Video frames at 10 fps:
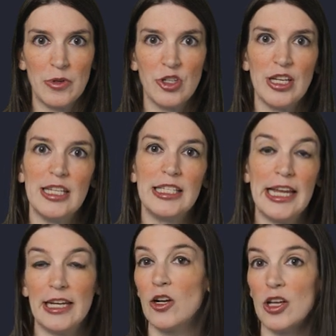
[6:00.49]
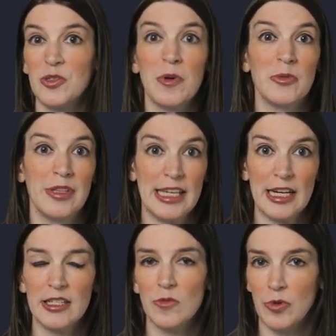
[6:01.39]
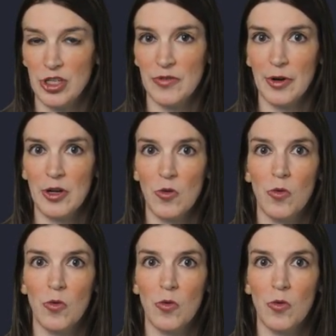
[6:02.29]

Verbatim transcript: languages, and it also works with Git, which is very